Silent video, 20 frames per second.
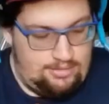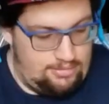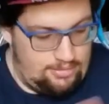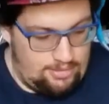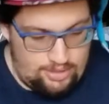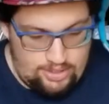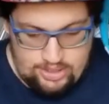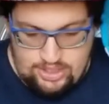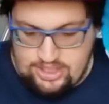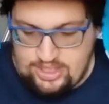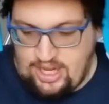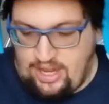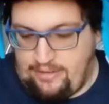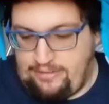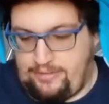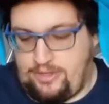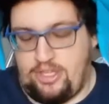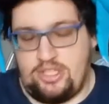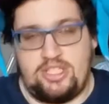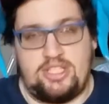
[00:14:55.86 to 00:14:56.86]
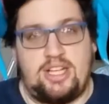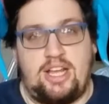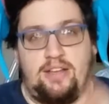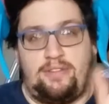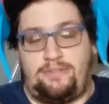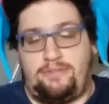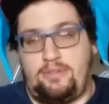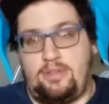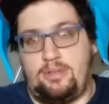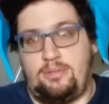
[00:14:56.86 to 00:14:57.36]
Good stuff. Good
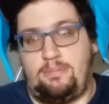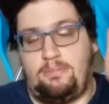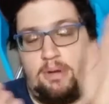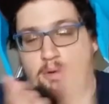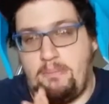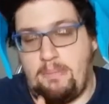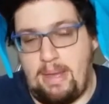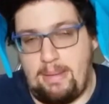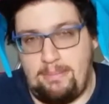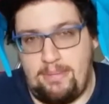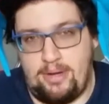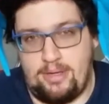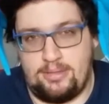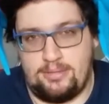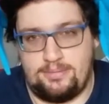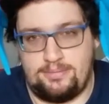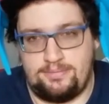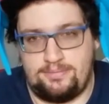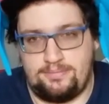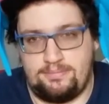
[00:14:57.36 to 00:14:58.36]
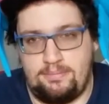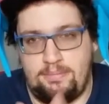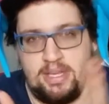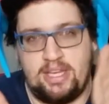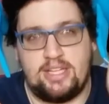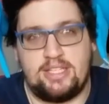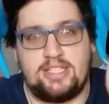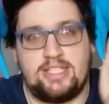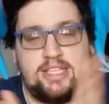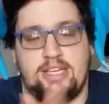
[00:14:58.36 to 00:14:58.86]
stuff. Remember, Be
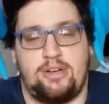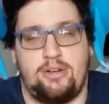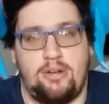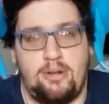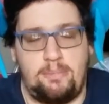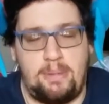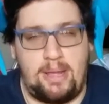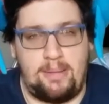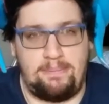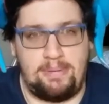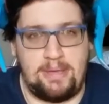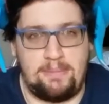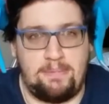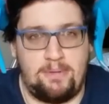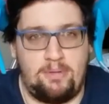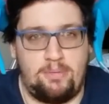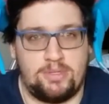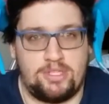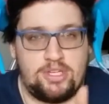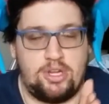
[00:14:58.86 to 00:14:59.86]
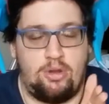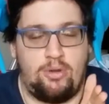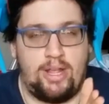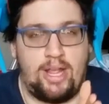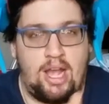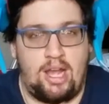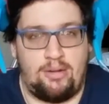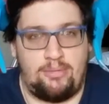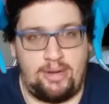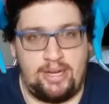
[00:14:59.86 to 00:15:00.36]
considerate about people, what's going
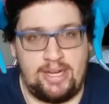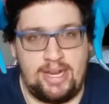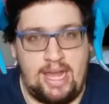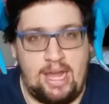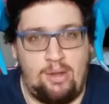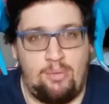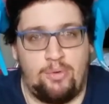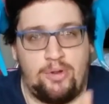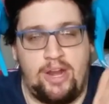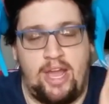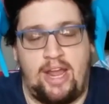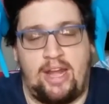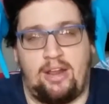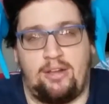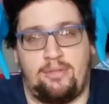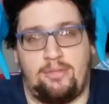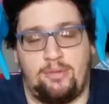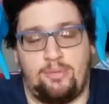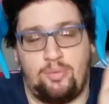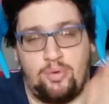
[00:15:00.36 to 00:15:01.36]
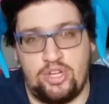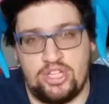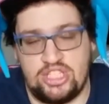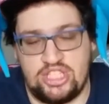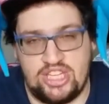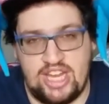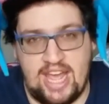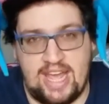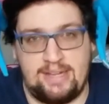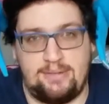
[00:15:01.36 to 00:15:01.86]
on right now. We're not out of the
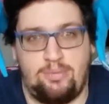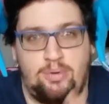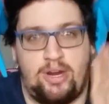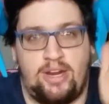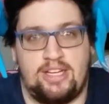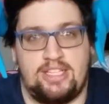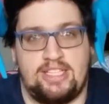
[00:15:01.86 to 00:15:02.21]
woods yet. Wear a